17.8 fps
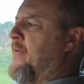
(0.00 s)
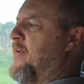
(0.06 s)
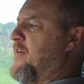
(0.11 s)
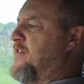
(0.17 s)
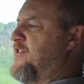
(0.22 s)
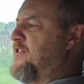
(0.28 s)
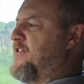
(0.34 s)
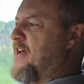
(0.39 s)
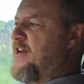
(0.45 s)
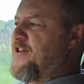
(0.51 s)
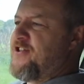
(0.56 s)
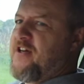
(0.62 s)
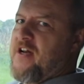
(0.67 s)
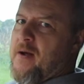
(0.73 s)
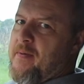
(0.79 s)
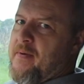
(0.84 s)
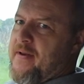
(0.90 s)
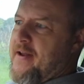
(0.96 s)
and
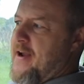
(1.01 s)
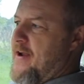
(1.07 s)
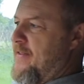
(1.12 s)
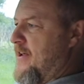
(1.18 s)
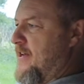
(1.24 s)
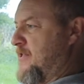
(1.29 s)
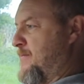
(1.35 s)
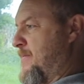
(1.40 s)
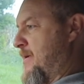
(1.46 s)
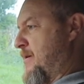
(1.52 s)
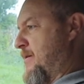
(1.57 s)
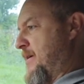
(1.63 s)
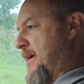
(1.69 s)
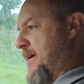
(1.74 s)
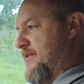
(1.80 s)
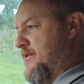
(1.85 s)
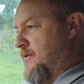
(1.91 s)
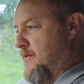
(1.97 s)
station up and down. That's about
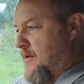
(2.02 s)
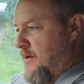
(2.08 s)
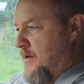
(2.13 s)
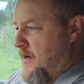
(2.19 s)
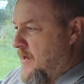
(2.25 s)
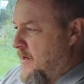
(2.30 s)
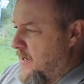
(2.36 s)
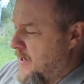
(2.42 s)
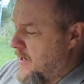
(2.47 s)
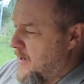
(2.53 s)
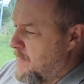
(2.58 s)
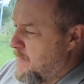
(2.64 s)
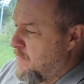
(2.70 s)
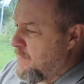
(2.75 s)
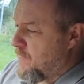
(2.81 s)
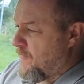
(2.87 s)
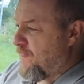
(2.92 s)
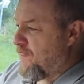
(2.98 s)
it.
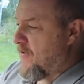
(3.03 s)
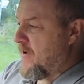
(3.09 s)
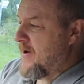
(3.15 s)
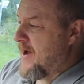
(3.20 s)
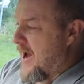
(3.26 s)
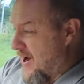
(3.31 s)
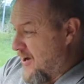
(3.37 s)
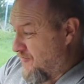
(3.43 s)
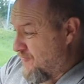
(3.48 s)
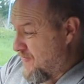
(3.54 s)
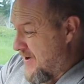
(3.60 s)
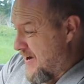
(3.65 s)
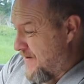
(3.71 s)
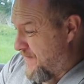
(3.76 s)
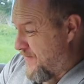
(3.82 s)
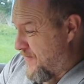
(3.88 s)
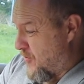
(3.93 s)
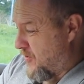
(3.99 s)
Um, front and
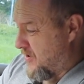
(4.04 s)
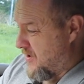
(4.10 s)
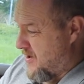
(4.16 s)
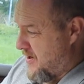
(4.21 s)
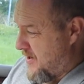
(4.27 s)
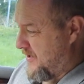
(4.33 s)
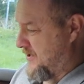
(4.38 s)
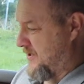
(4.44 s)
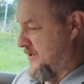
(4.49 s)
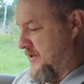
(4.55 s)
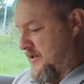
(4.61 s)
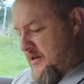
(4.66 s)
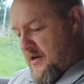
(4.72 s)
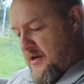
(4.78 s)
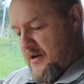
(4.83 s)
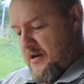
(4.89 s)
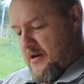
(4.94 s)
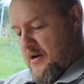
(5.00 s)
rear fog lights.
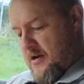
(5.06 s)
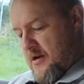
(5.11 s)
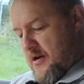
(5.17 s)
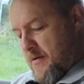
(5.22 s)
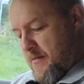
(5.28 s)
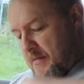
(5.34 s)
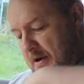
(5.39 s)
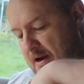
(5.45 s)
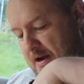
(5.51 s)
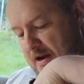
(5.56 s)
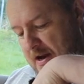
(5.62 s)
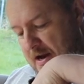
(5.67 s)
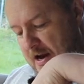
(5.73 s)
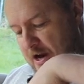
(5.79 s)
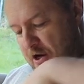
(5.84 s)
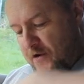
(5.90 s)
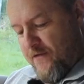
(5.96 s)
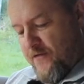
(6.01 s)
Um, in
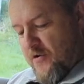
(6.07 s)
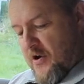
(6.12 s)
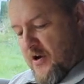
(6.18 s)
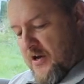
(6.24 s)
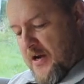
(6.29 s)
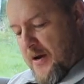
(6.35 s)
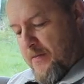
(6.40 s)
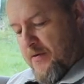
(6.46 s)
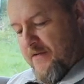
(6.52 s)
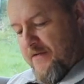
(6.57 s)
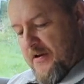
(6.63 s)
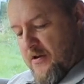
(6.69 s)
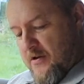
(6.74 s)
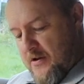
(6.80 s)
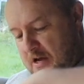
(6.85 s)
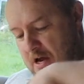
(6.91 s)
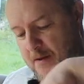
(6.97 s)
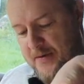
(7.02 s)
here you've got a couple of
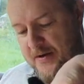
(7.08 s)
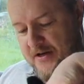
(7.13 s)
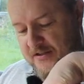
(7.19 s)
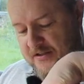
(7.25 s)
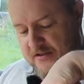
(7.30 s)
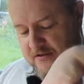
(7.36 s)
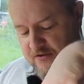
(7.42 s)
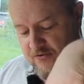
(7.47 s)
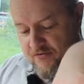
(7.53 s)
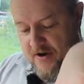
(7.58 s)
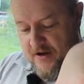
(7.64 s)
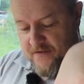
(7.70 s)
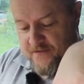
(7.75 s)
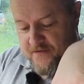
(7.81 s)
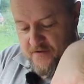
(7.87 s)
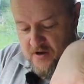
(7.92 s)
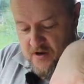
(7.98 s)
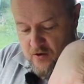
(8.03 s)
little cubbies,
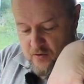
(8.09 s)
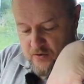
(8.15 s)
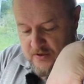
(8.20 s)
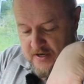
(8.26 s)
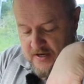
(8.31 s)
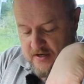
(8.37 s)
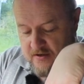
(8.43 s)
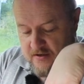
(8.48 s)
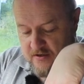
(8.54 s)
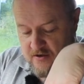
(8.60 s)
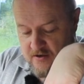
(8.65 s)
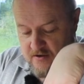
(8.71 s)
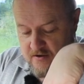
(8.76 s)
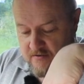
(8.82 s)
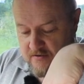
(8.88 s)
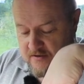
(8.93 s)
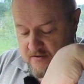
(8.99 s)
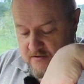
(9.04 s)
great for holding
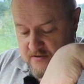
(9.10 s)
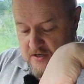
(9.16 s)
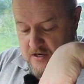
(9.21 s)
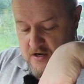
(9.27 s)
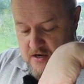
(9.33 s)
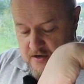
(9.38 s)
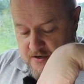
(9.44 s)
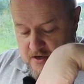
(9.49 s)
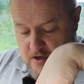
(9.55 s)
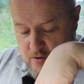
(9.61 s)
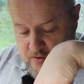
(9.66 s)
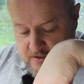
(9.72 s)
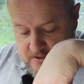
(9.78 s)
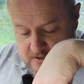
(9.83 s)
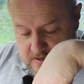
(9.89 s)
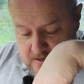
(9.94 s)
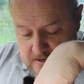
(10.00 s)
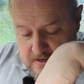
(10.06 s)
your card
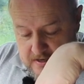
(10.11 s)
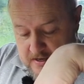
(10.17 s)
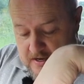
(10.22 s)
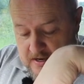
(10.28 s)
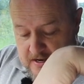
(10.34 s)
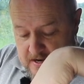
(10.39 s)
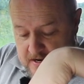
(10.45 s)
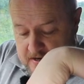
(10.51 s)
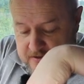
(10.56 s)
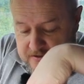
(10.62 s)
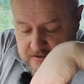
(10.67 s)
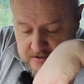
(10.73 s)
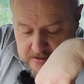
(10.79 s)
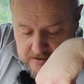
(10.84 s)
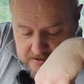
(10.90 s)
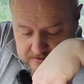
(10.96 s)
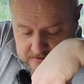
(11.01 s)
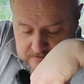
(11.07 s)
holder and
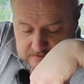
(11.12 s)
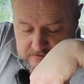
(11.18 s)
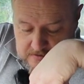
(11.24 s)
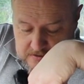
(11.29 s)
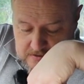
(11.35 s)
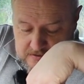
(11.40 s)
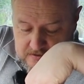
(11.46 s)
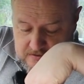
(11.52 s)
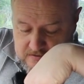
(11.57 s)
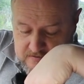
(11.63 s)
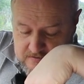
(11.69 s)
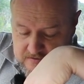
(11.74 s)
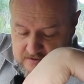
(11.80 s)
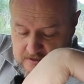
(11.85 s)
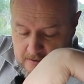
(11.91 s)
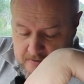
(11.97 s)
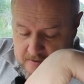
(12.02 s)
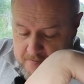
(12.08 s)
uh, uh,
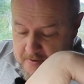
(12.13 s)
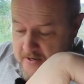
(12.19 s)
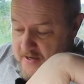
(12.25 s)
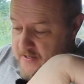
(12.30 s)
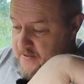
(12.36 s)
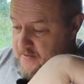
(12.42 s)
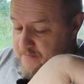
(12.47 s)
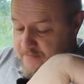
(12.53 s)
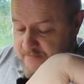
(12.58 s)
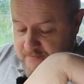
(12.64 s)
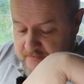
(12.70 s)
gummy bears